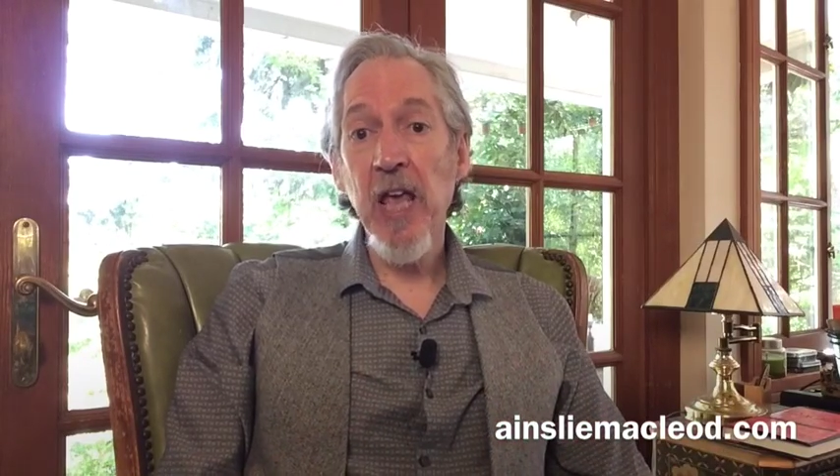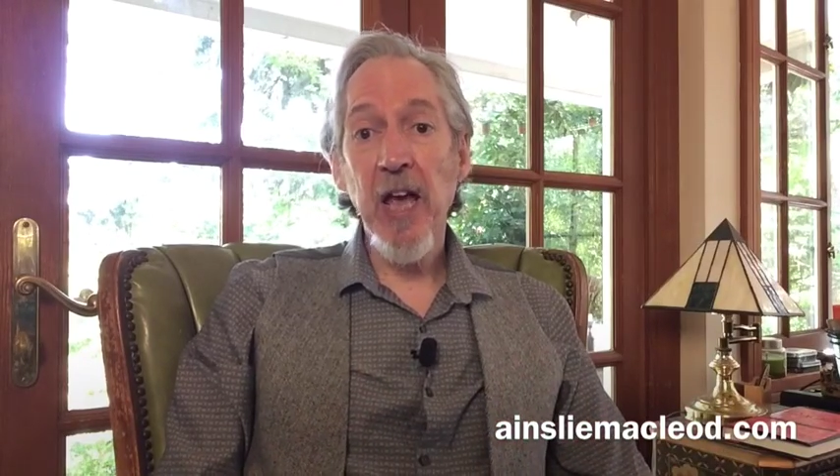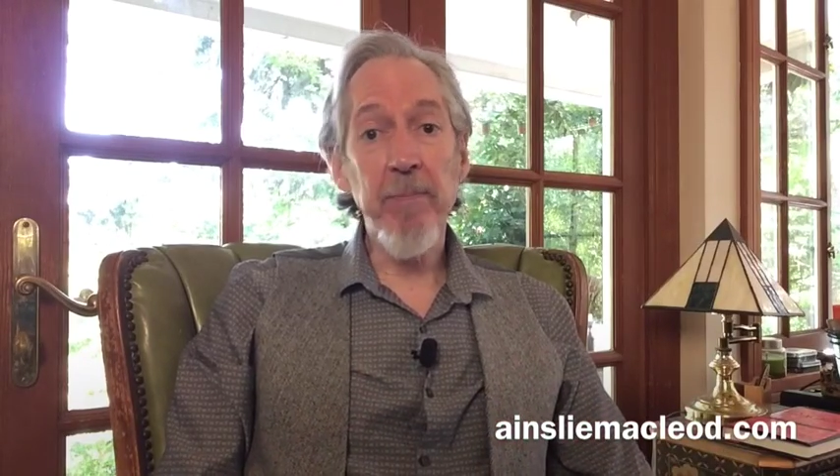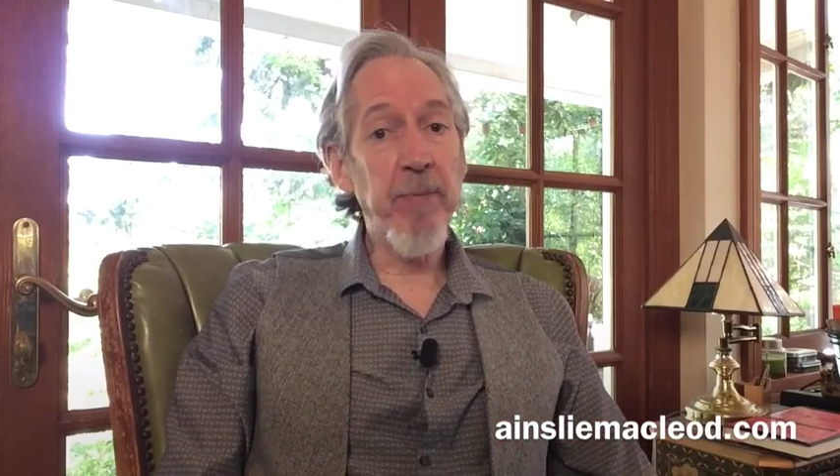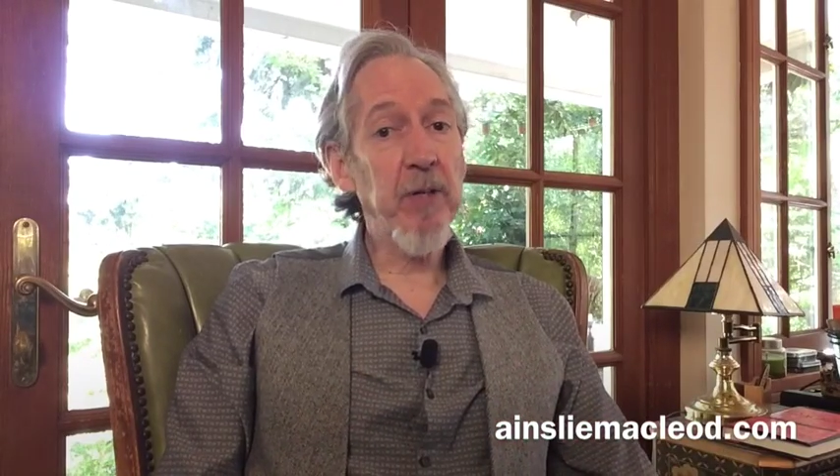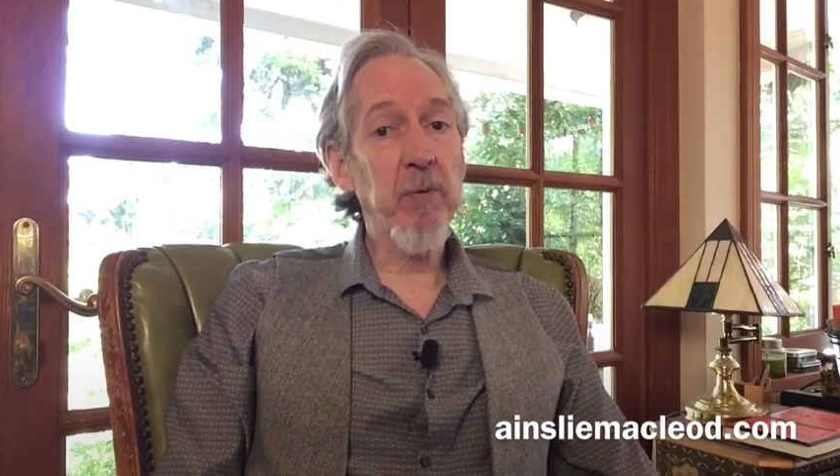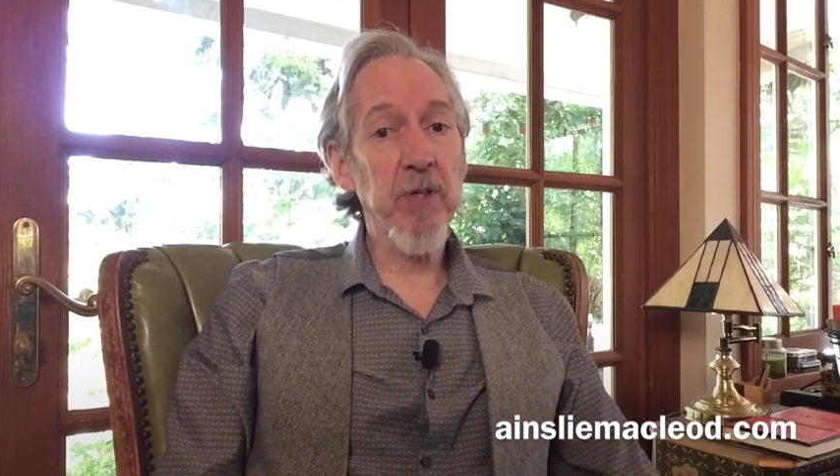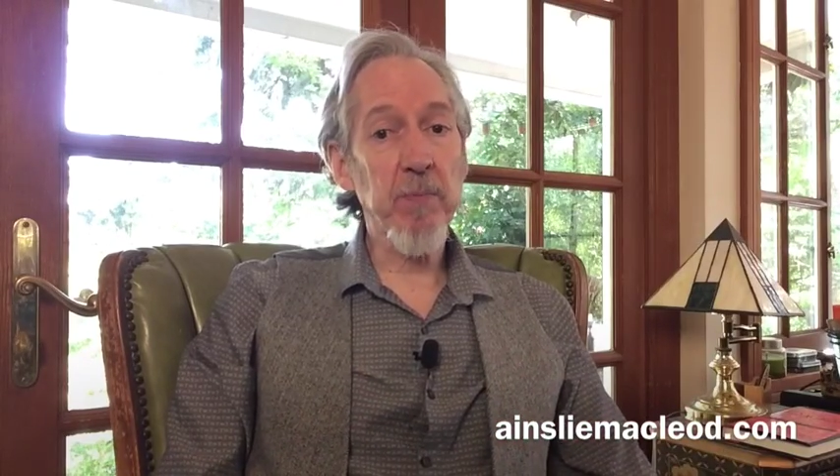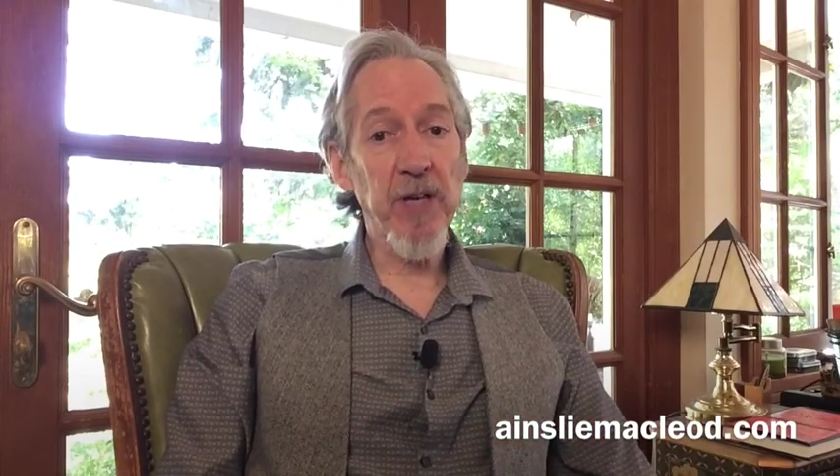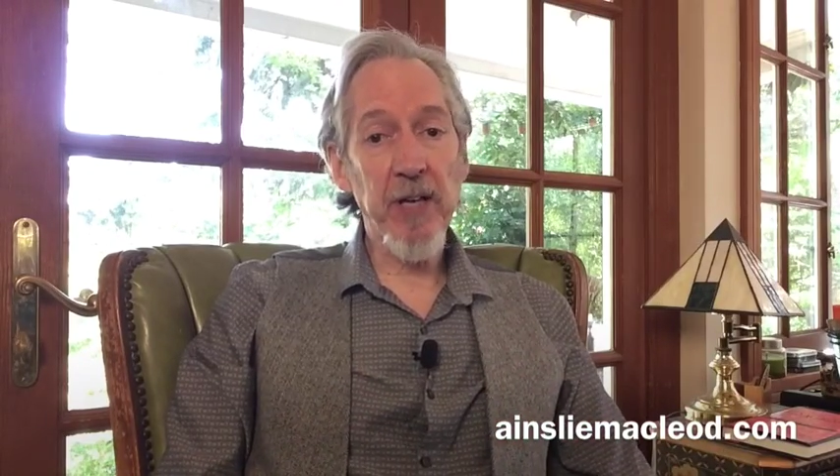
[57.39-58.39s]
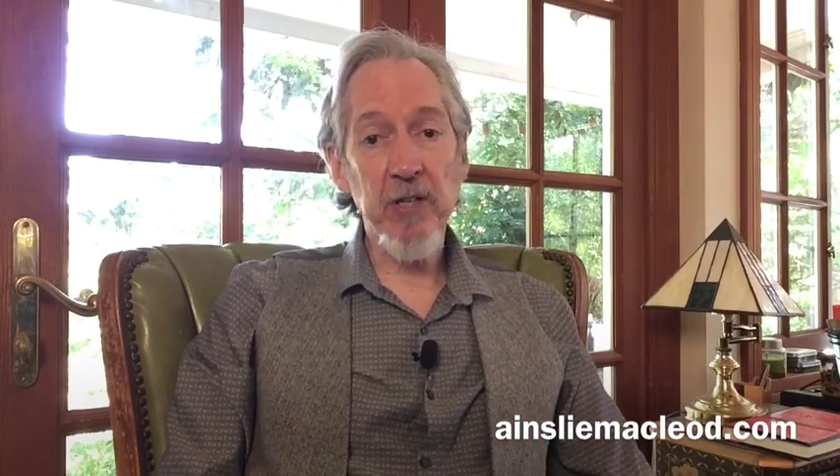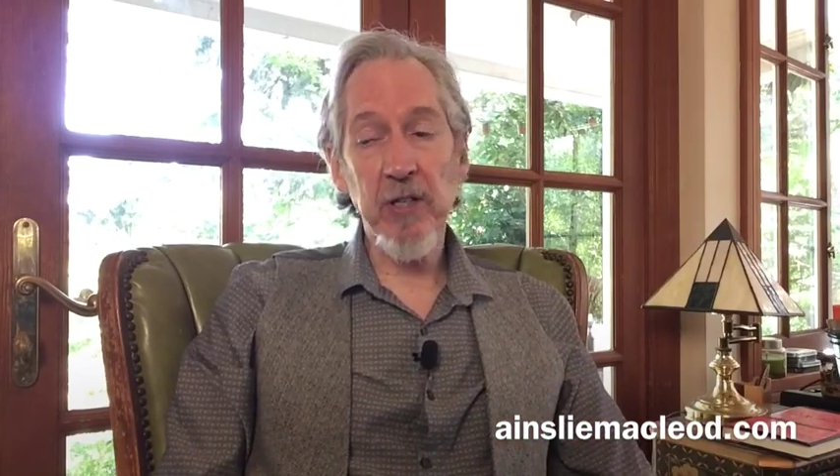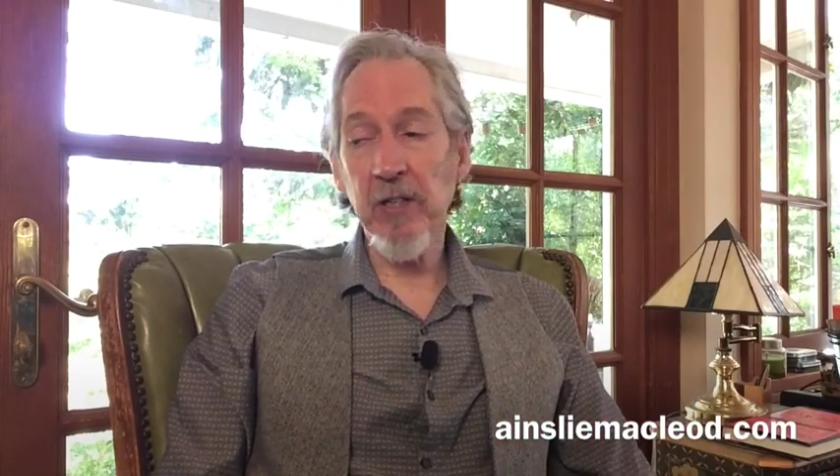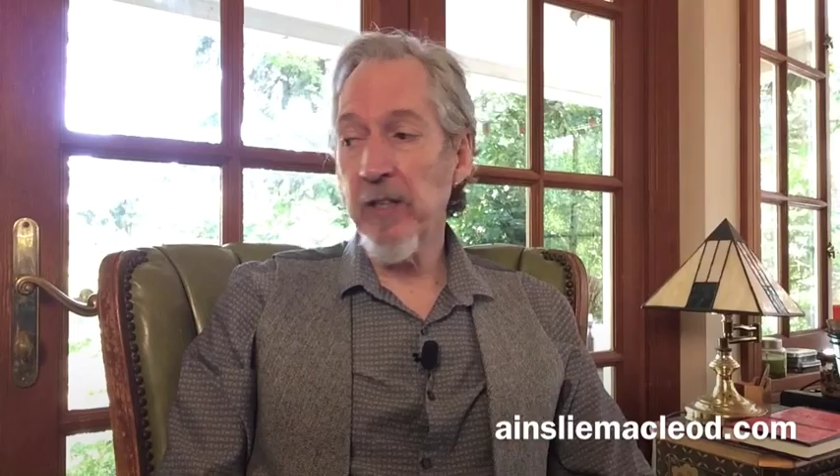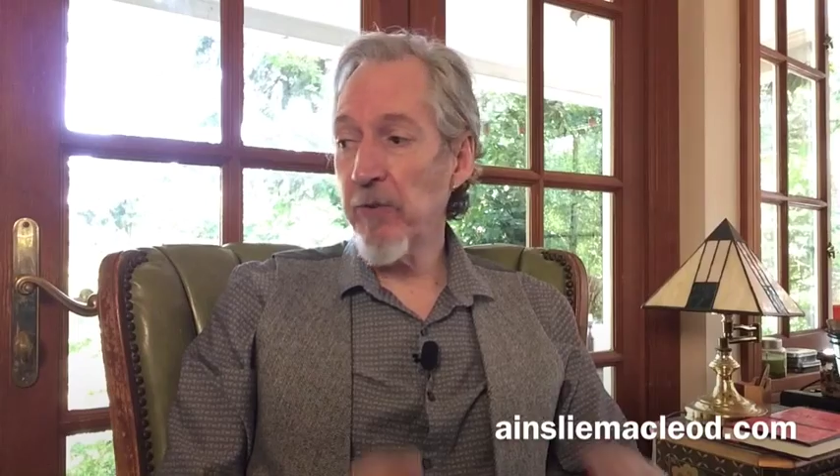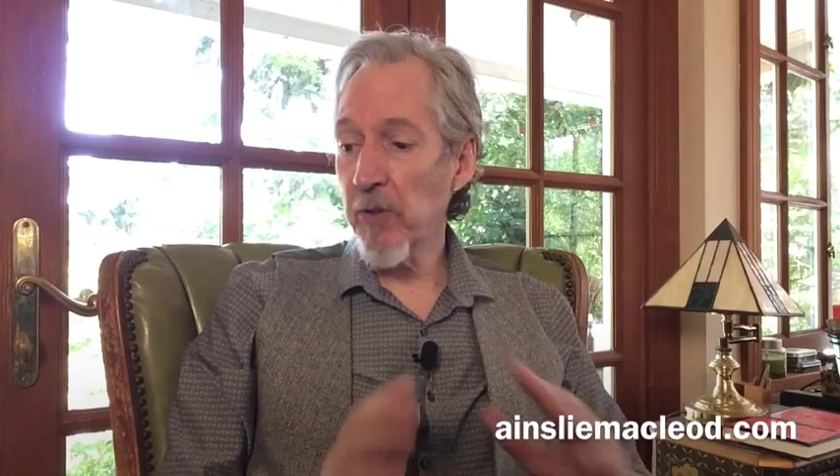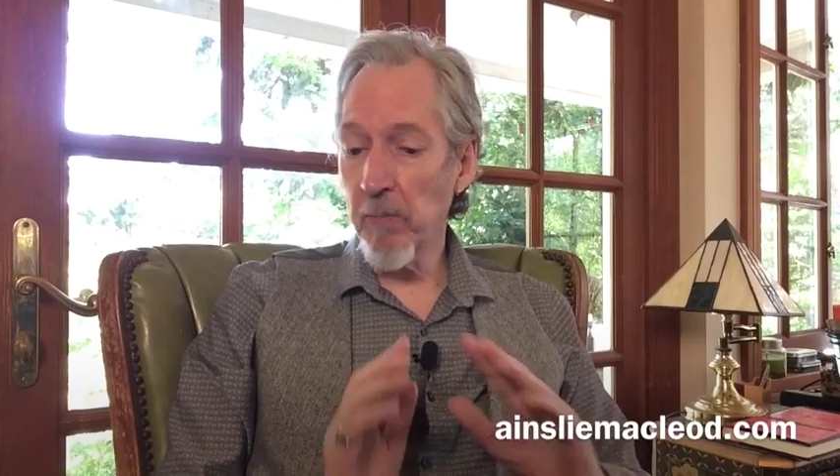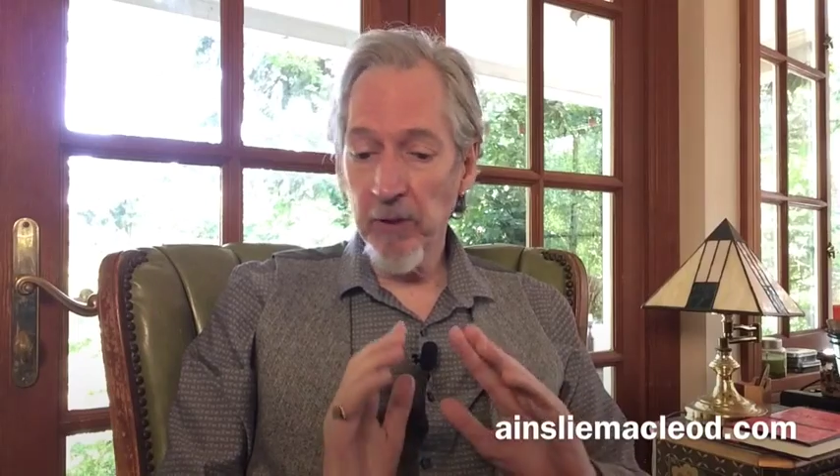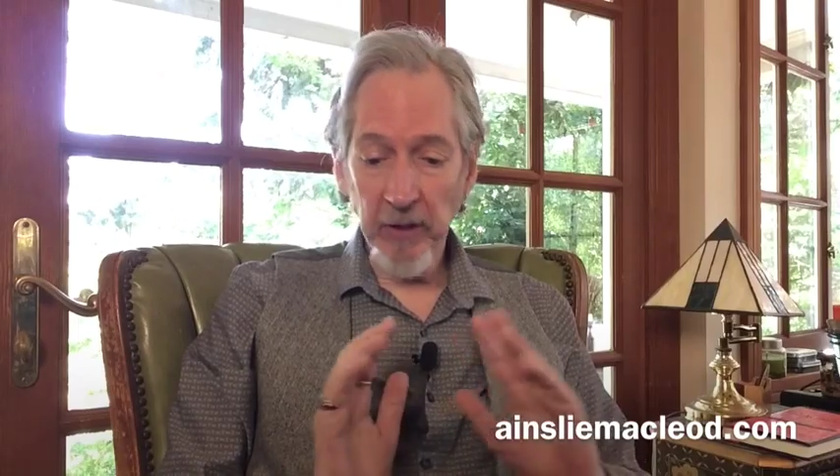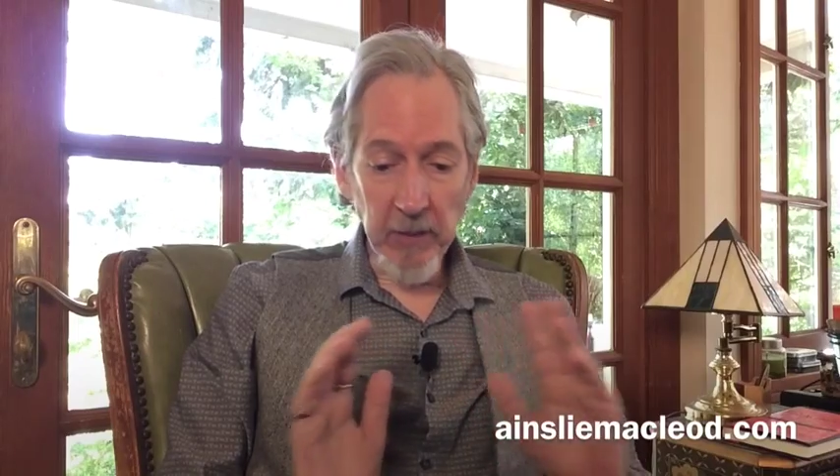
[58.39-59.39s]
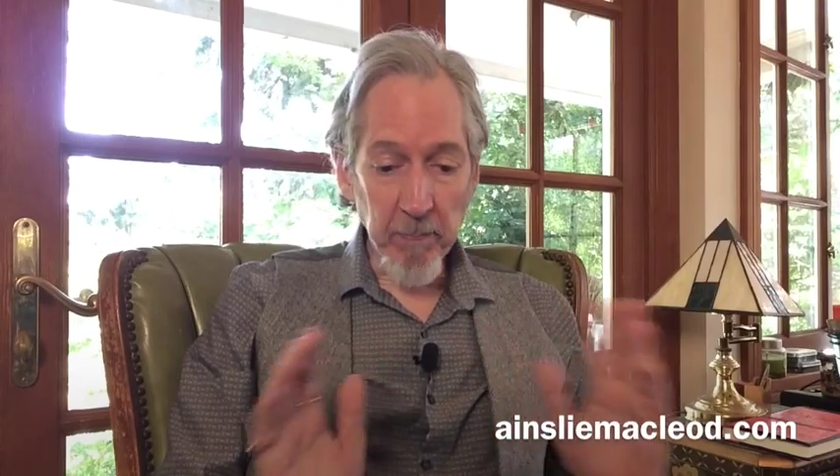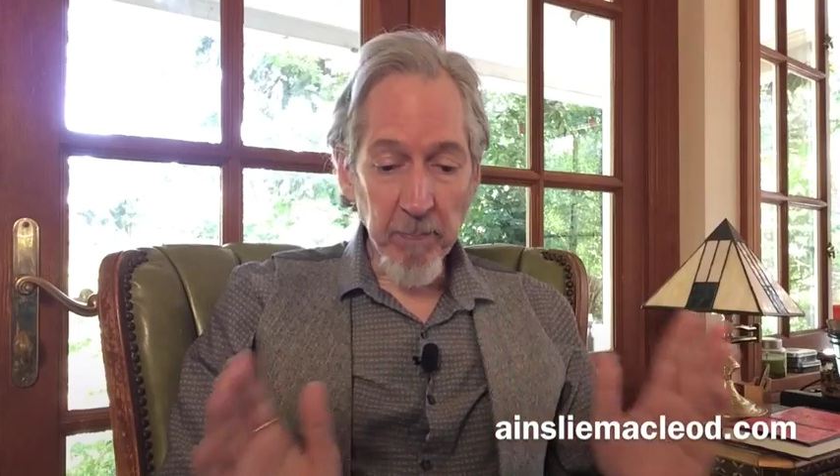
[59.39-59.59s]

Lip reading: and big ones might actually leave you completely